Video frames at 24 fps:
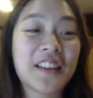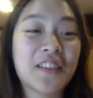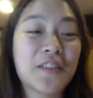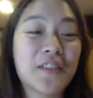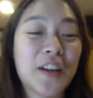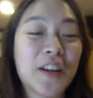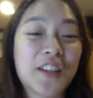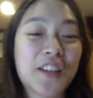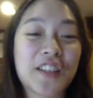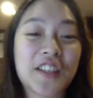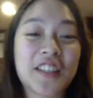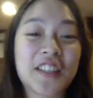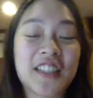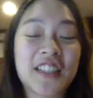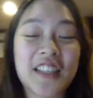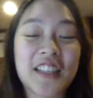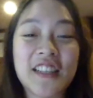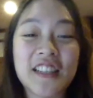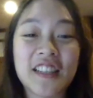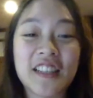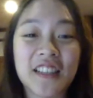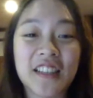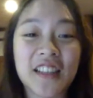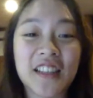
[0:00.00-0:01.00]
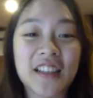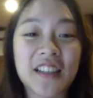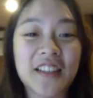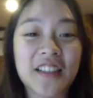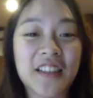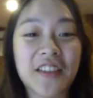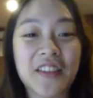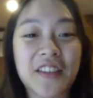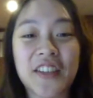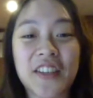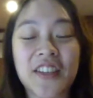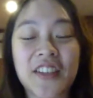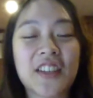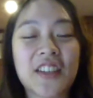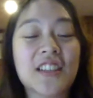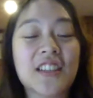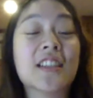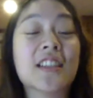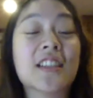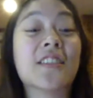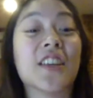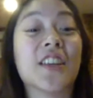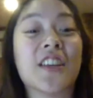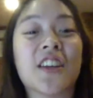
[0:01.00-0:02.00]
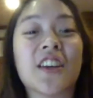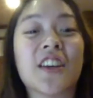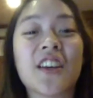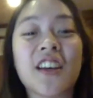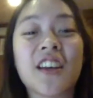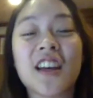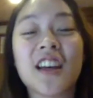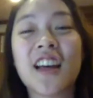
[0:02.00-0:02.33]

questions in interview interview.